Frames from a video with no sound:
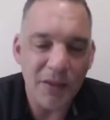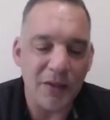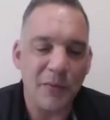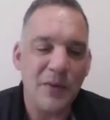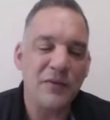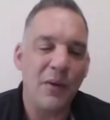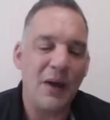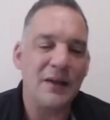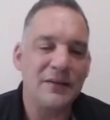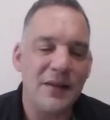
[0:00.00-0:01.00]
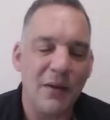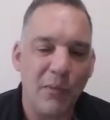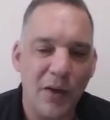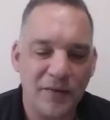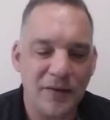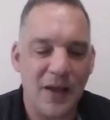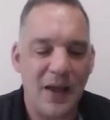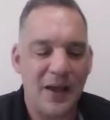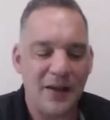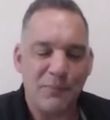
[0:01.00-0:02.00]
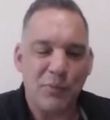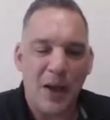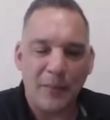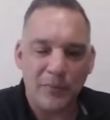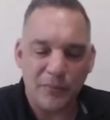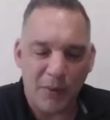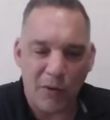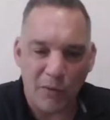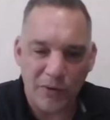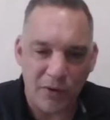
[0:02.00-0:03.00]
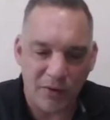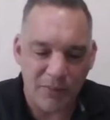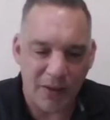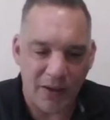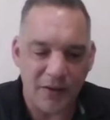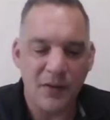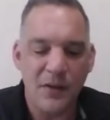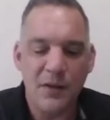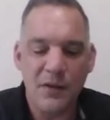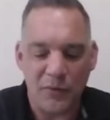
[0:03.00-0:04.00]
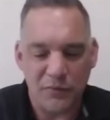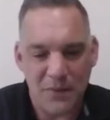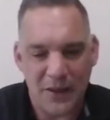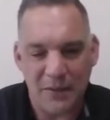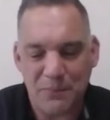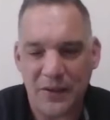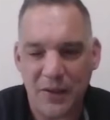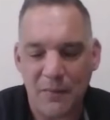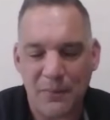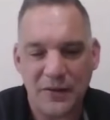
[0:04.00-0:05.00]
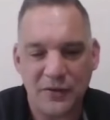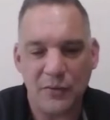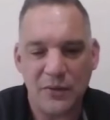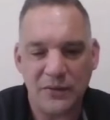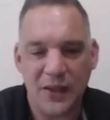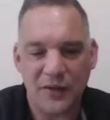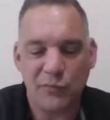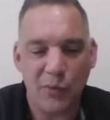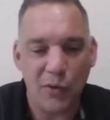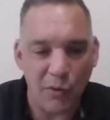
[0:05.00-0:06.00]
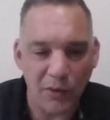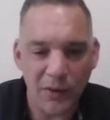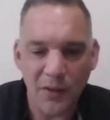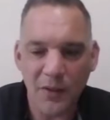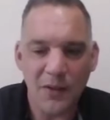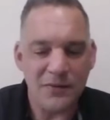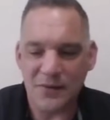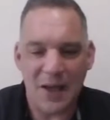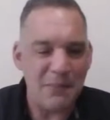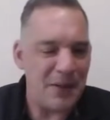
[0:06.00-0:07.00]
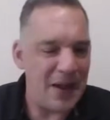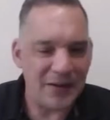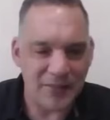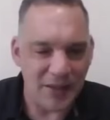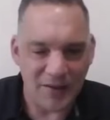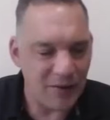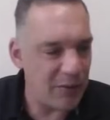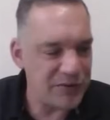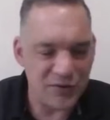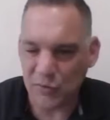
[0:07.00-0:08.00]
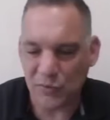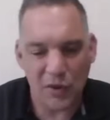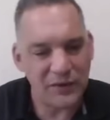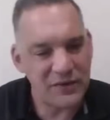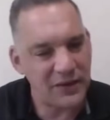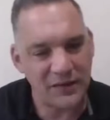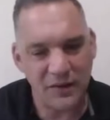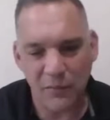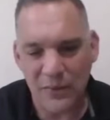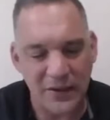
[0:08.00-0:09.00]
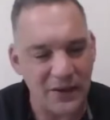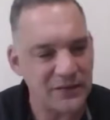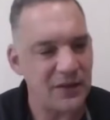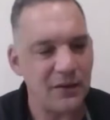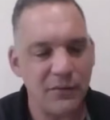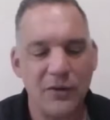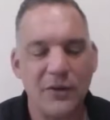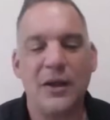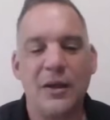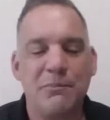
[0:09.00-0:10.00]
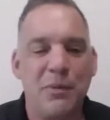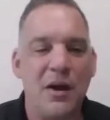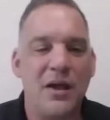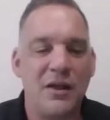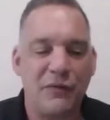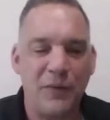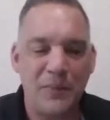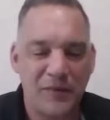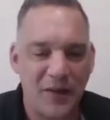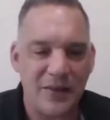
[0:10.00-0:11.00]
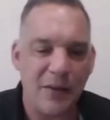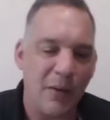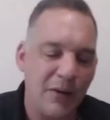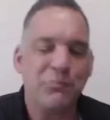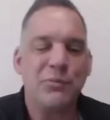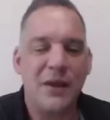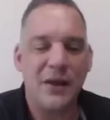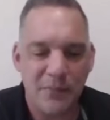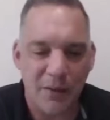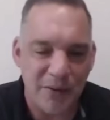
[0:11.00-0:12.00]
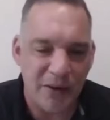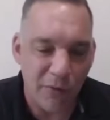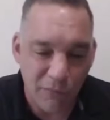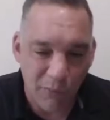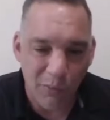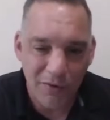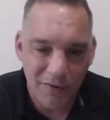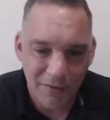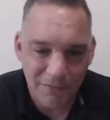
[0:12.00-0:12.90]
The reason why I did that was I had a problem my whole year in command with my MP company doing things rogue. Not bad things. They were just doing all these things on the weekends on their own. But on the flip side, they were complaining about being overworked